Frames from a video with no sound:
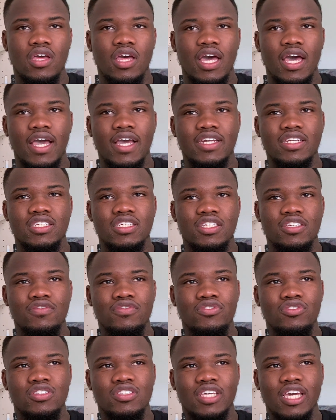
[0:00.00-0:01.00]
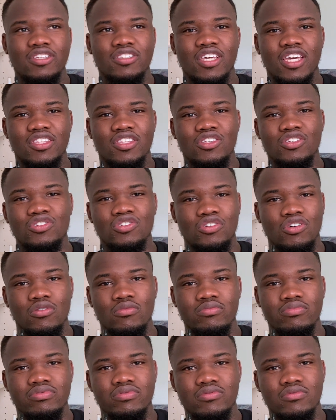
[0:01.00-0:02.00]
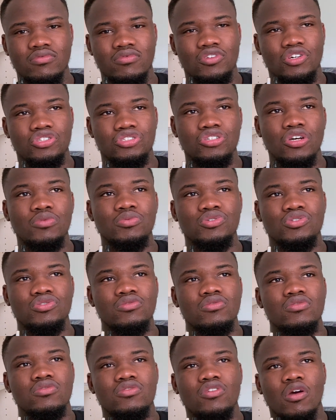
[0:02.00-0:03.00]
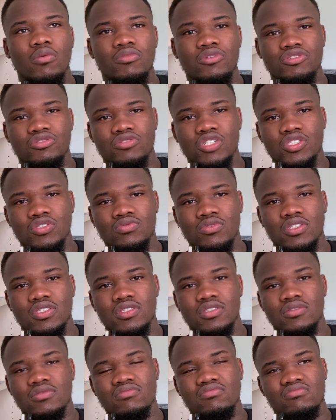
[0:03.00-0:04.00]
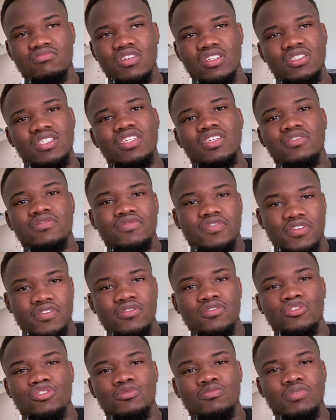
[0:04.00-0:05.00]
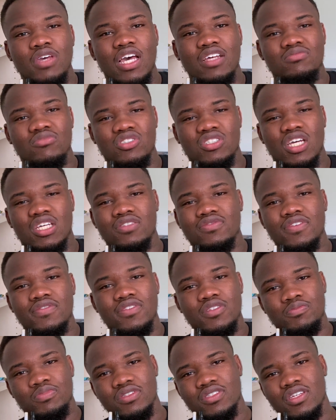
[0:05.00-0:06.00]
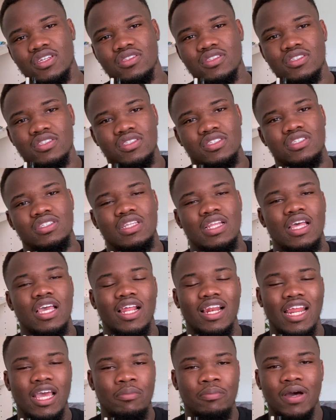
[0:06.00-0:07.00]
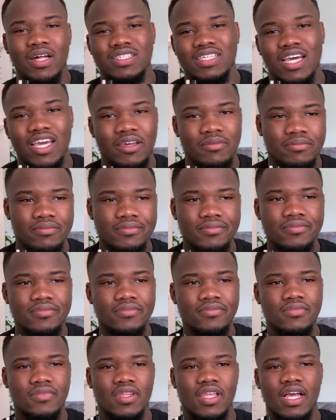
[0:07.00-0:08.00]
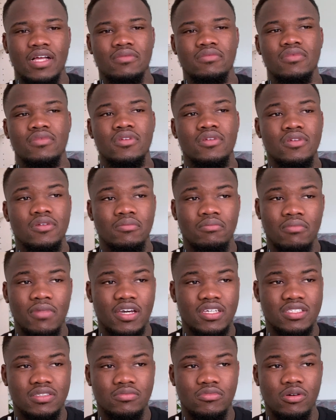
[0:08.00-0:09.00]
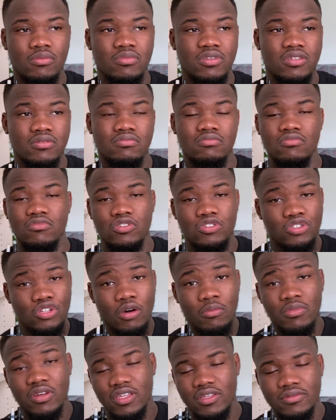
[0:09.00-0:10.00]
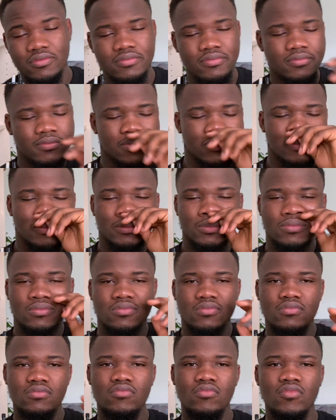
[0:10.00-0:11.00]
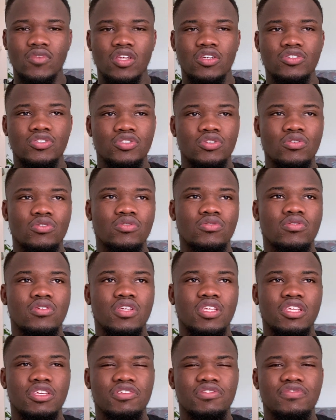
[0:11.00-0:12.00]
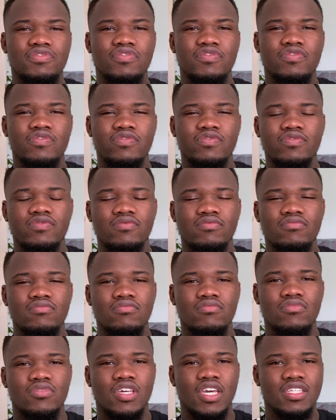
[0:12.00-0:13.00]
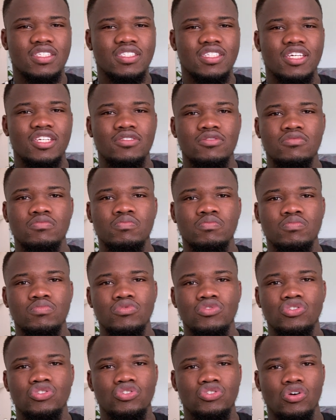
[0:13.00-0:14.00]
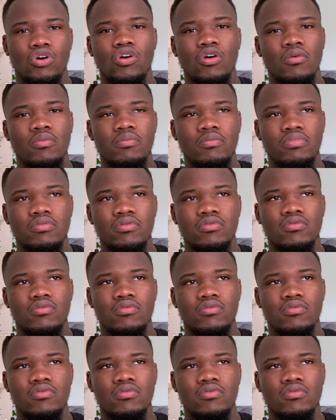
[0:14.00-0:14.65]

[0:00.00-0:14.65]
And if you decide to get a job, your job should commensurate with, let's see, it should be as much as 50%. This is like part-time, maximally, normally. So if getting a job